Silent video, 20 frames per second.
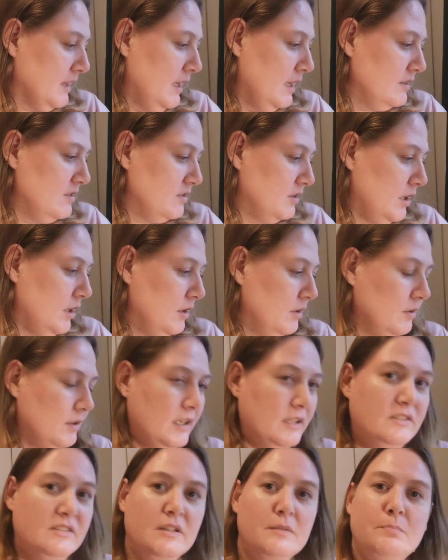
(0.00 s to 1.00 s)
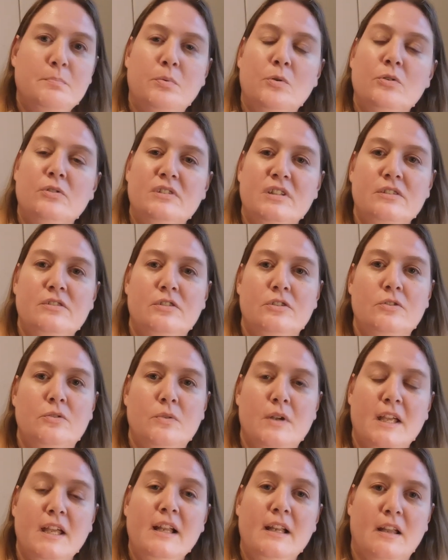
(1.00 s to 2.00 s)
And so it's important to
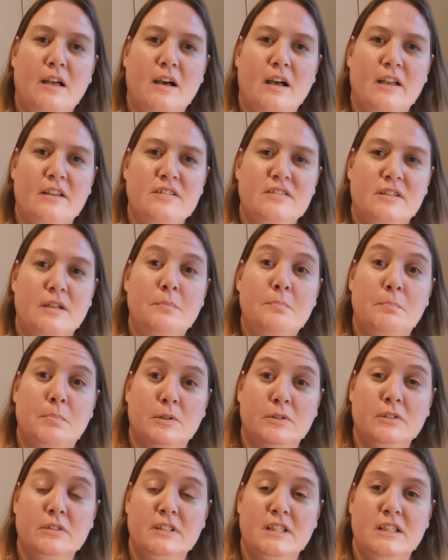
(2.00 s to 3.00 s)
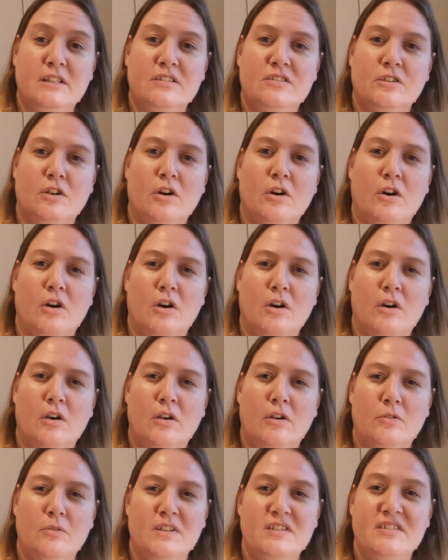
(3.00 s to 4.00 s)
realize that buildings are
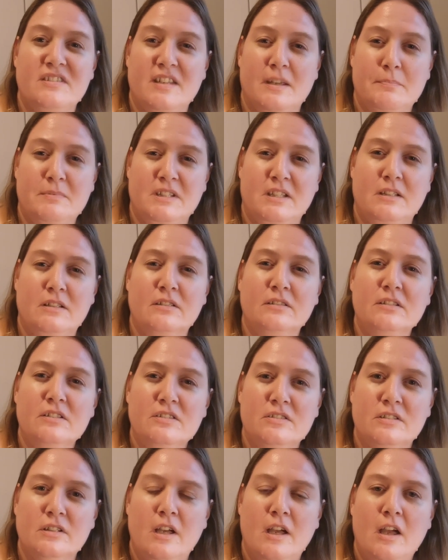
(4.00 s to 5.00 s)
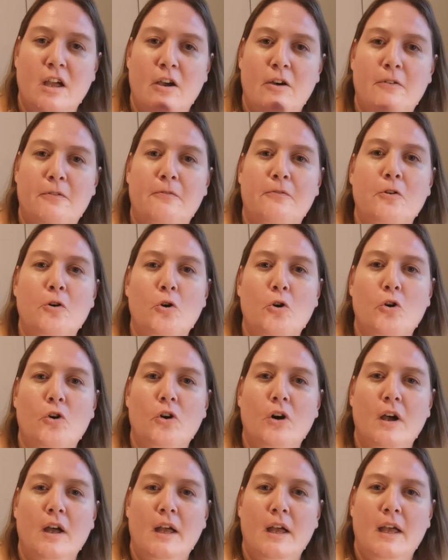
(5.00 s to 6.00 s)
receptacles
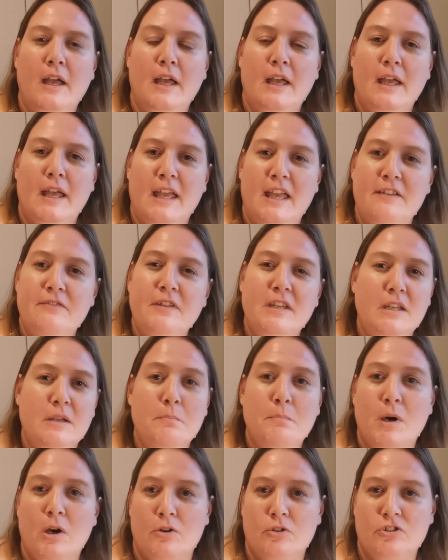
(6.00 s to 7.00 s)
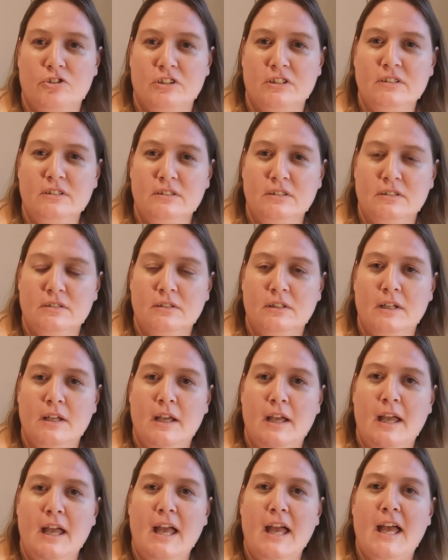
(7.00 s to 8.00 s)
for heavy emotion,
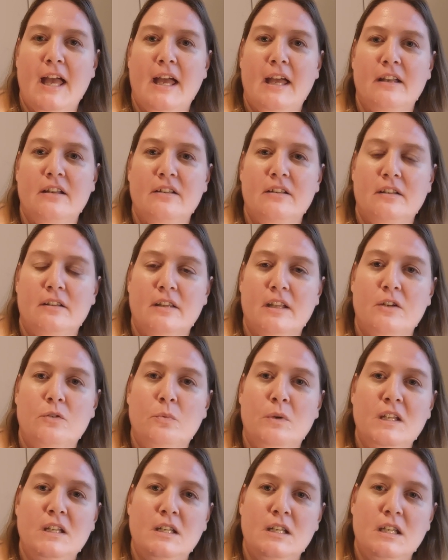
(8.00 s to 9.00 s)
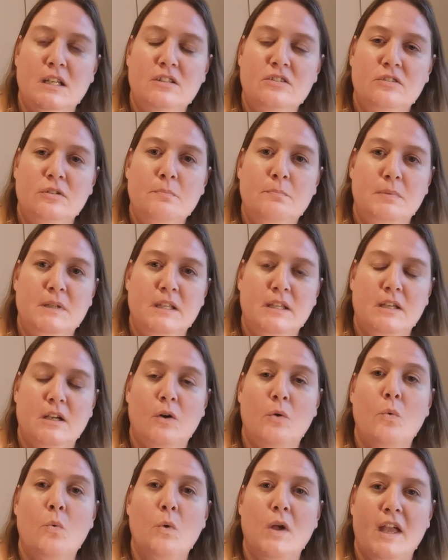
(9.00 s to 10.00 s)
and that we need to be
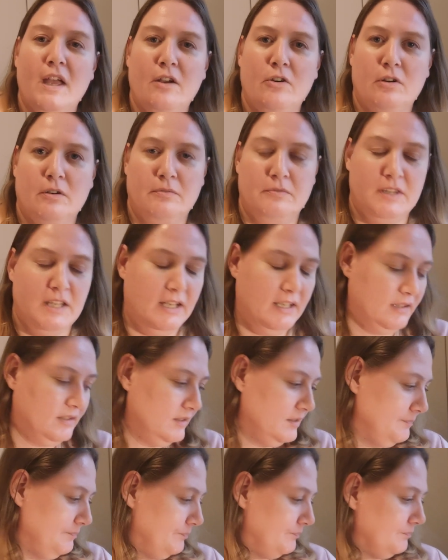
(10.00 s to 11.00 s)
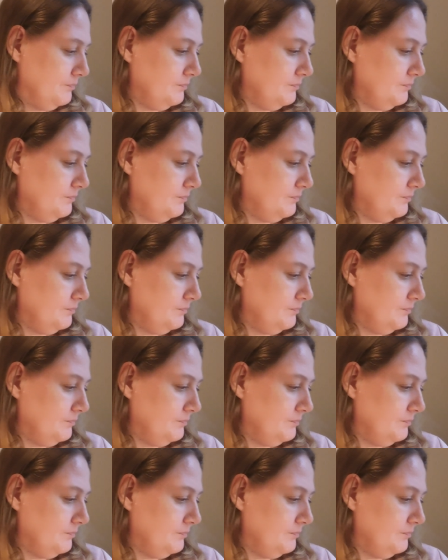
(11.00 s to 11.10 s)
aware of that.